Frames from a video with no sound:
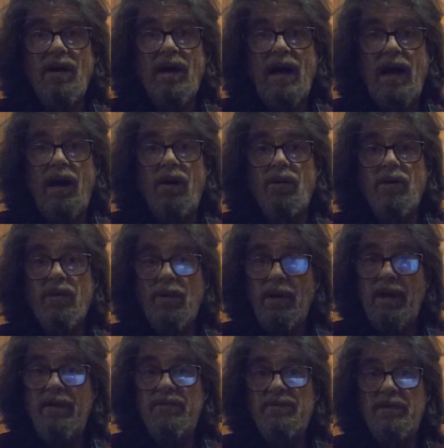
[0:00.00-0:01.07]
how
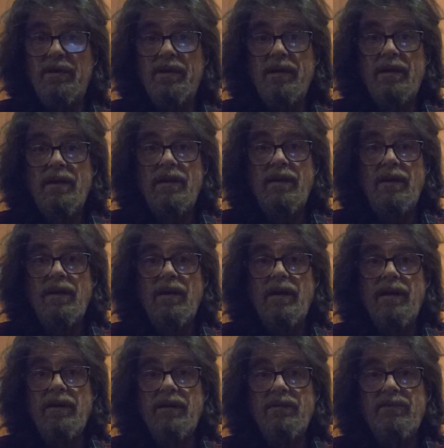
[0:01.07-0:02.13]
crazy
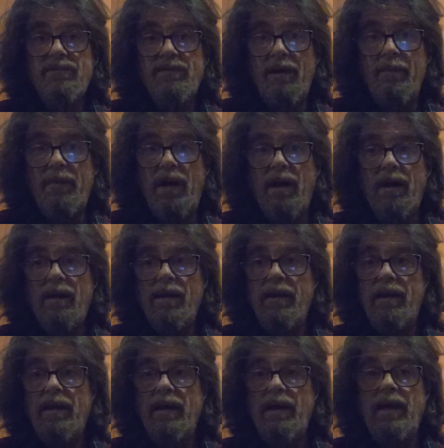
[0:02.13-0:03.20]
some are
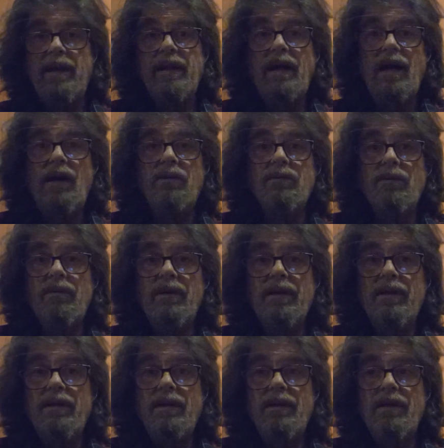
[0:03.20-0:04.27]
and how
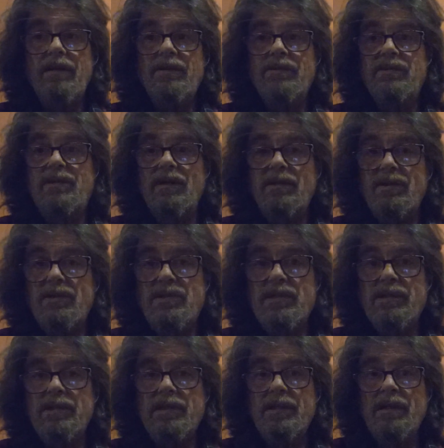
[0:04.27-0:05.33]

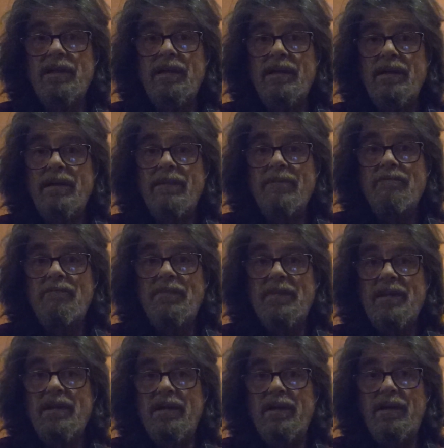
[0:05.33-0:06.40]
diligent
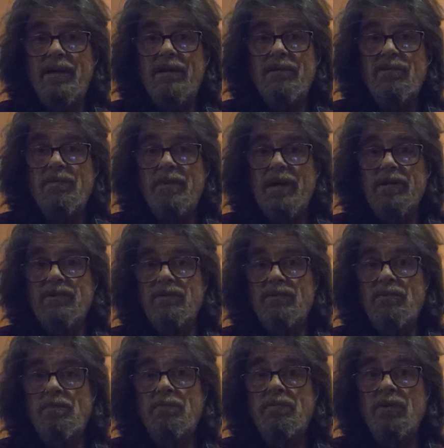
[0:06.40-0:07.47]
the
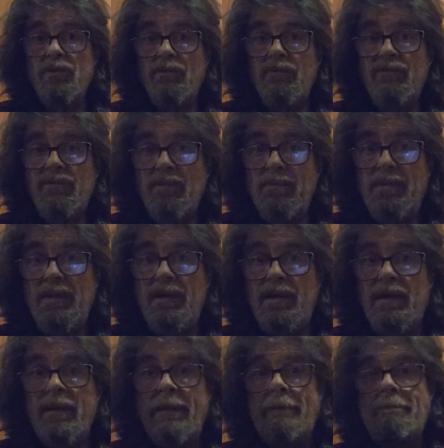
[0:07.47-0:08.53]
inspectors proved to
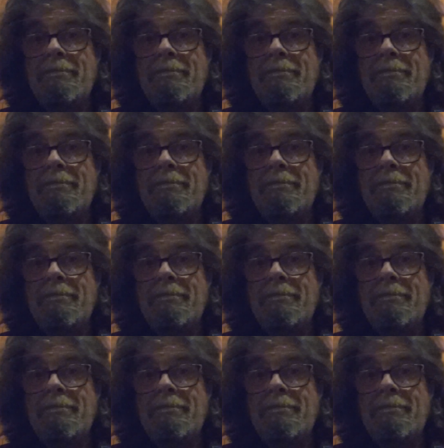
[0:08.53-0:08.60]
be